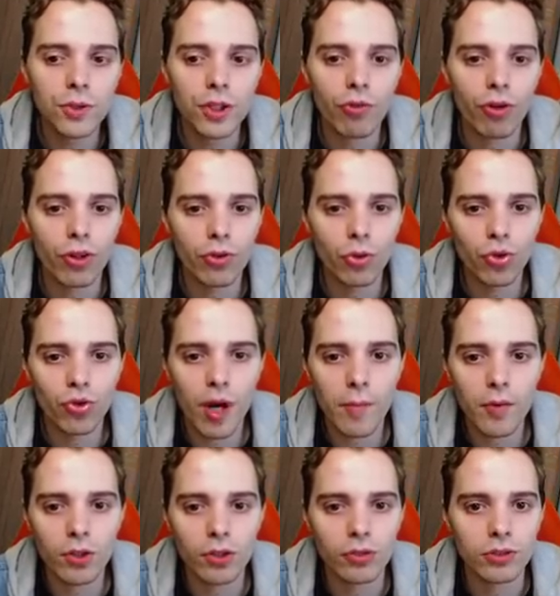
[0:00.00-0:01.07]
we don't run Tool Scrapper,
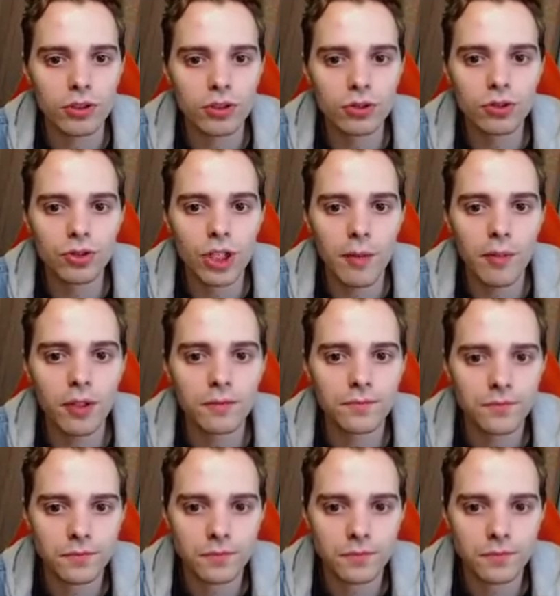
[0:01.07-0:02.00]
we don't run Tool Jammer.